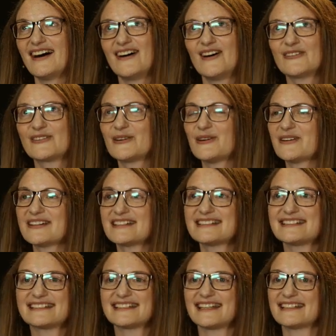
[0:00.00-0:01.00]
Of
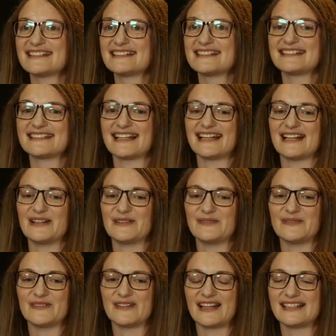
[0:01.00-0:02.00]
course,
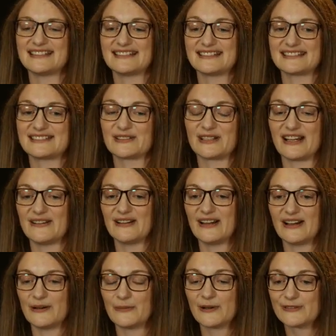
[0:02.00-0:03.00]
it's
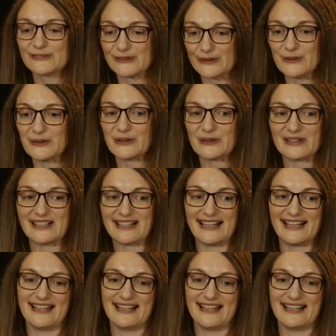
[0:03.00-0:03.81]
above all